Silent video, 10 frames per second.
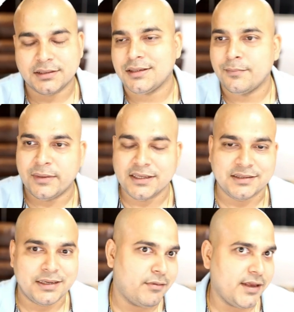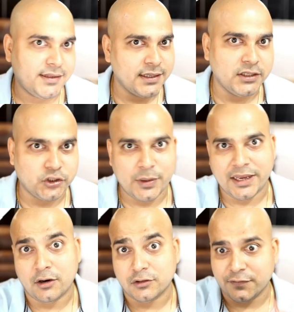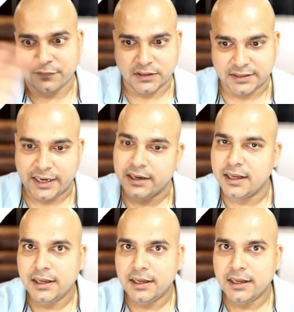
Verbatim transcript: Somebody's raising an issue. I can also fix that.